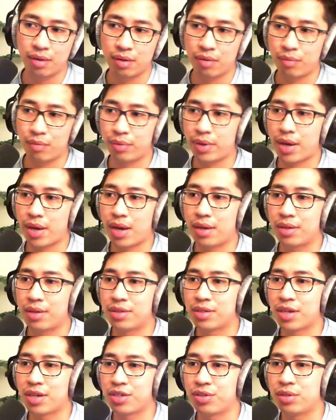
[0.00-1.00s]
we added
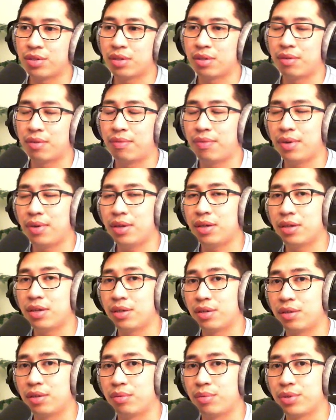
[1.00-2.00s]
session config
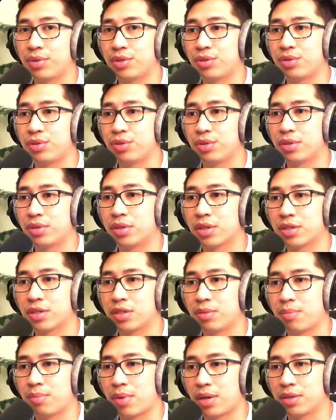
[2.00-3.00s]
here, which you should
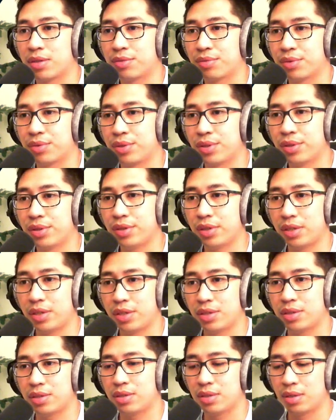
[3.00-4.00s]
customize for your
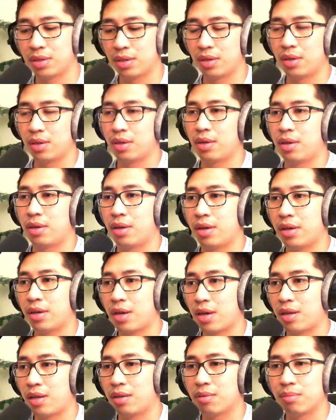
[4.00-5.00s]
needs.
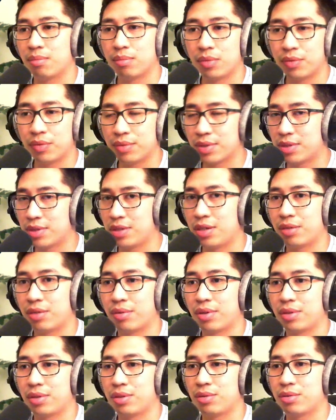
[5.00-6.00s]
Again, move the
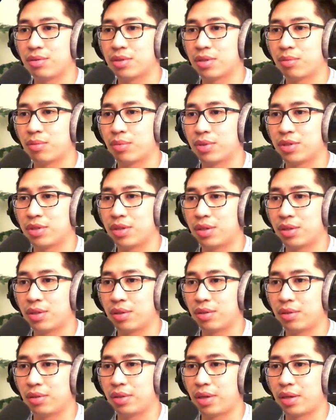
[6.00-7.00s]
secret to somewhere
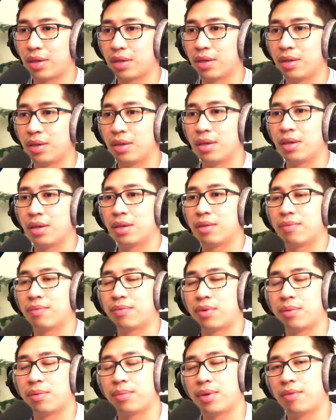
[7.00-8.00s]
secure, like
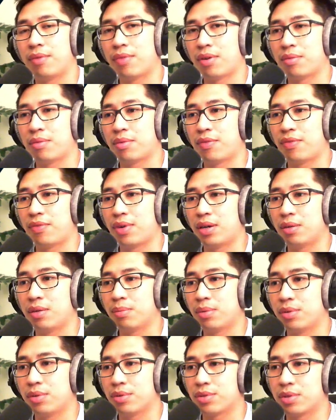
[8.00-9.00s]
from the environment
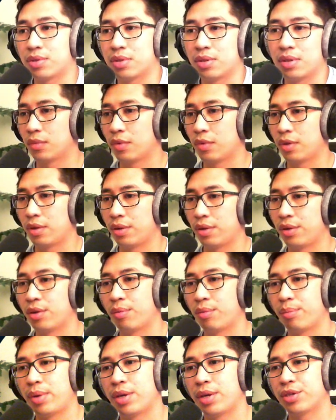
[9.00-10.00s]
variables.
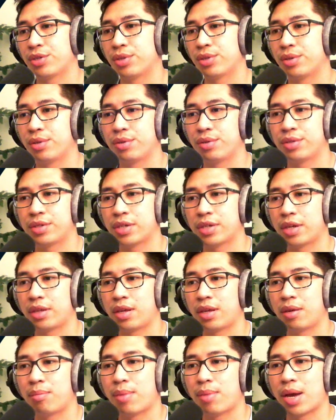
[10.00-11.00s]
Make sure to set
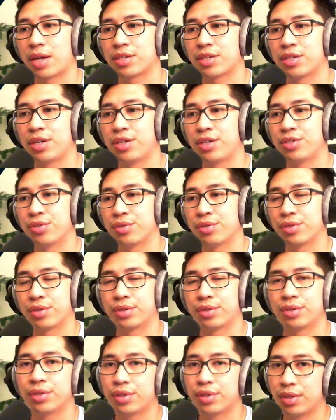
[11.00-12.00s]
a max age on your
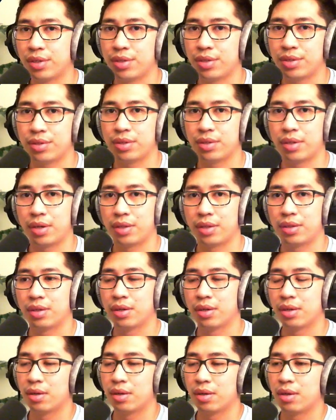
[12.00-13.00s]
cookie so that
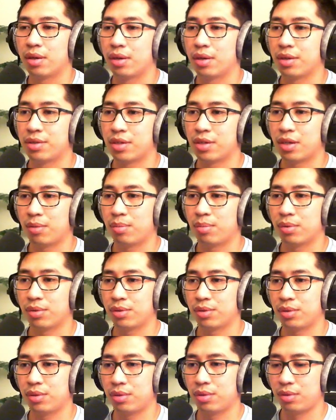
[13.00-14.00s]
it's able
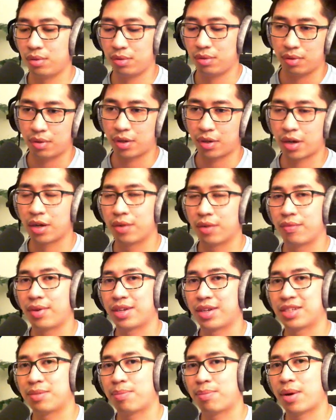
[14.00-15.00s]
to kind of
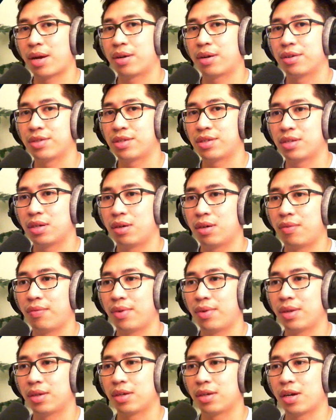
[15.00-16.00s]
expire itself
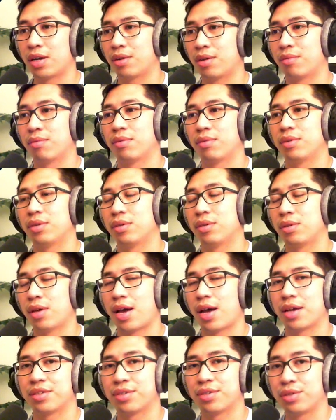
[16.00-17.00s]
and kind of
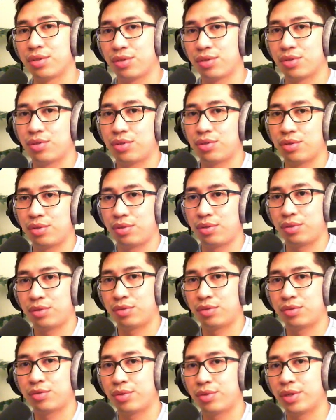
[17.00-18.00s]
ask the user to
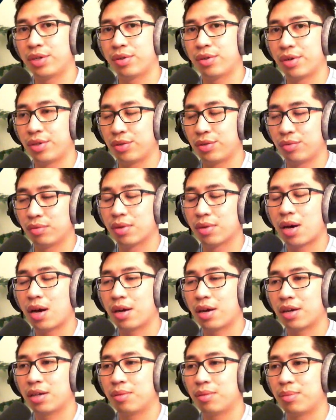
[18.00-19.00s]
trigger a new
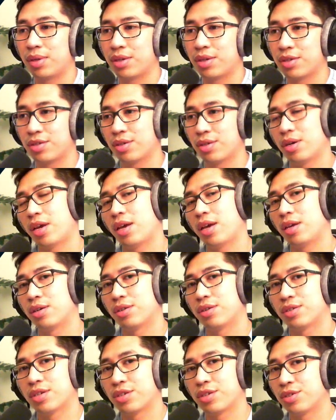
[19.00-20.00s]
login because, hey, your
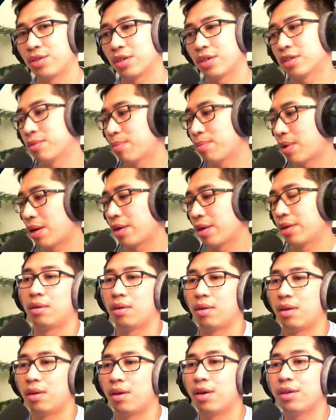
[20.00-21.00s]
session expired.
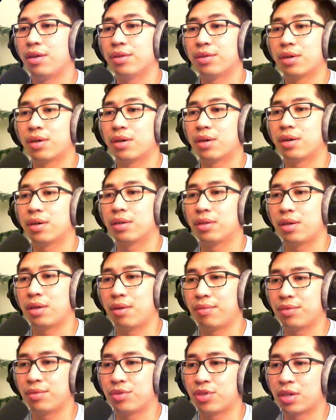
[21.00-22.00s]
And there are,
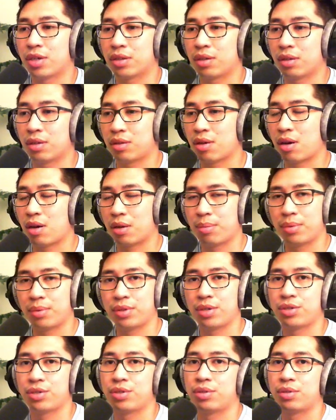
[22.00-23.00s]
if you check the
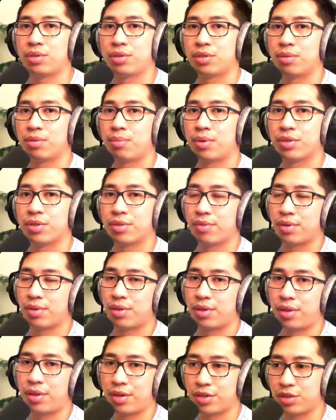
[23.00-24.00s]
documentation, there's a bunch of other
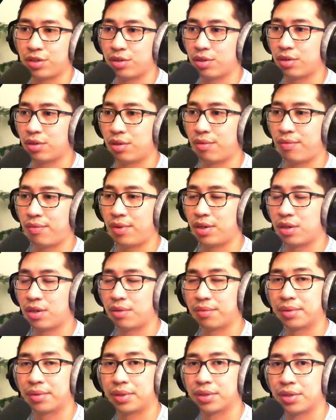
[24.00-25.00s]
things you can configure
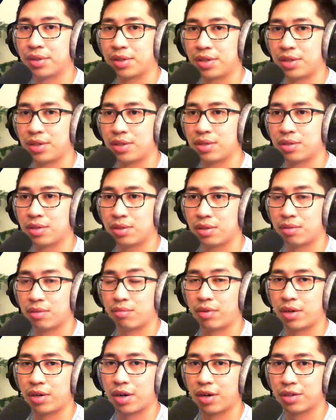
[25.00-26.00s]
for cookies
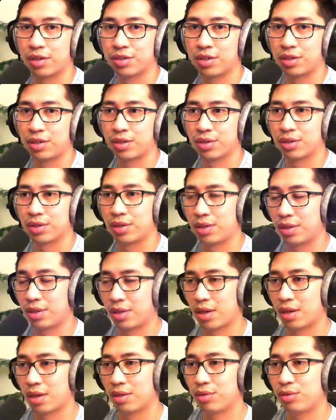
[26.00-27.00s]
regarding security
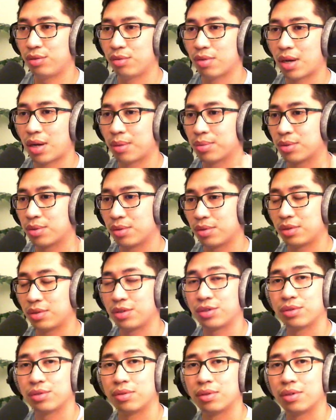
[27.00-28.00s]
that you absolutely
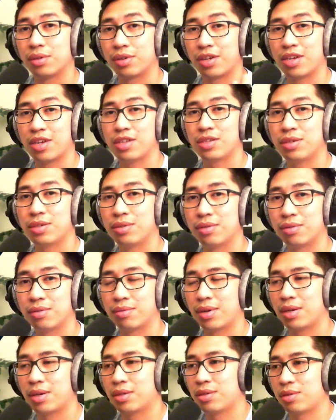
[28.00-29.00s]
should look into,
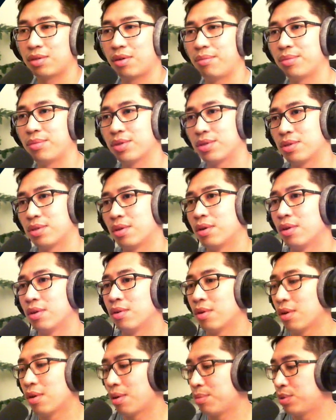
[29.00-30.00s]
right? So
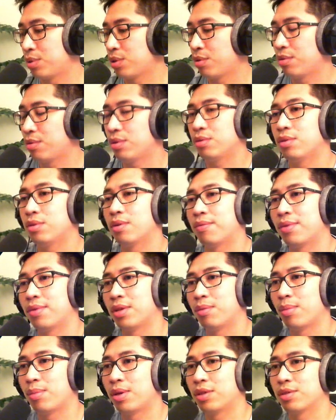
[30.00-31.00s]
I'm showing you the
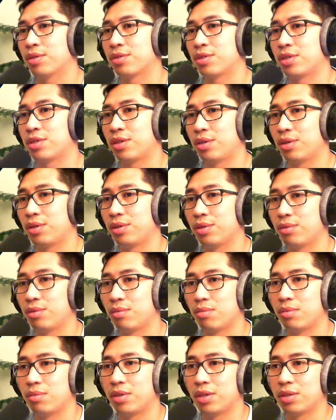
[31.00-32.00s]
fundamentals here.
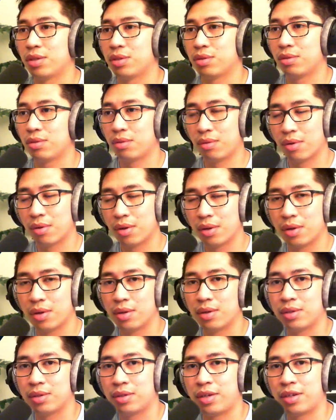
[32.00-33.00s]
You need to
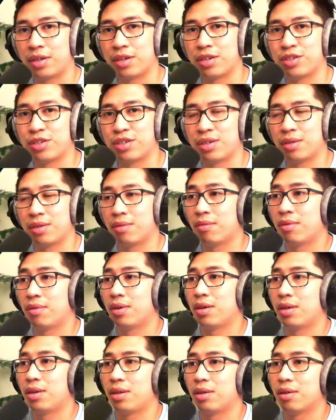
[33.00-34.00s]
take initiative
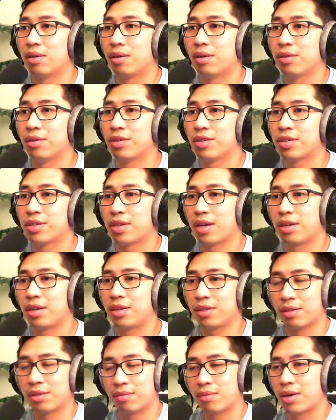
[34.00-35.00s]
in
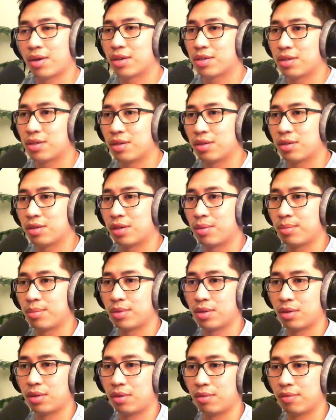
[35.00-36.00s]
understanding the rest in
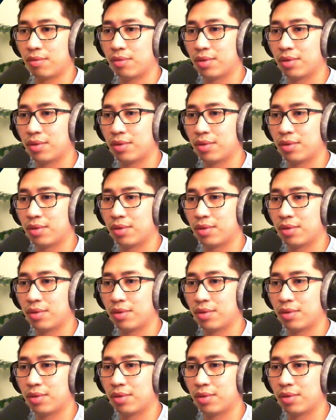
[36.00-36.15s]
terms of